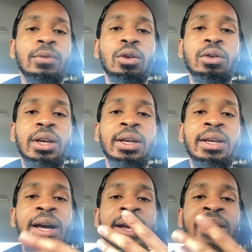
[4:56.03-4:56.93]
Okay,
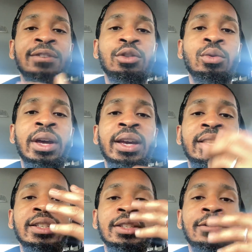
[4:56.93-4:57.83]
God gives you
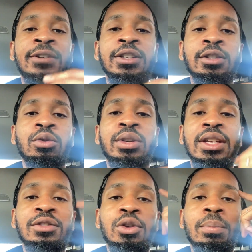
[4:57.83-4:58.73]
hands in the physical, He
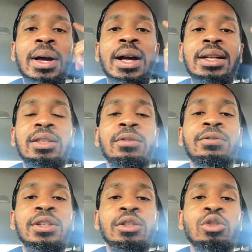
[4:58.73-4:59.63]
gives you a mind in the
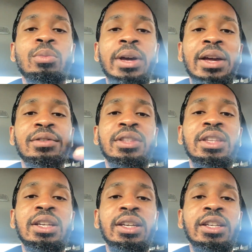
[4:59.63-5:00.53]
physical, but
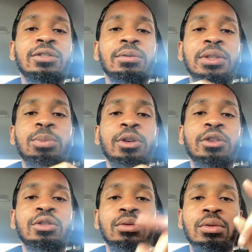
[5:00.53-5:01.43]
everything is from the
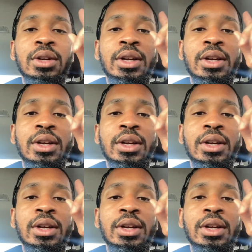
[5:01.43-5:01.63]
spiritual.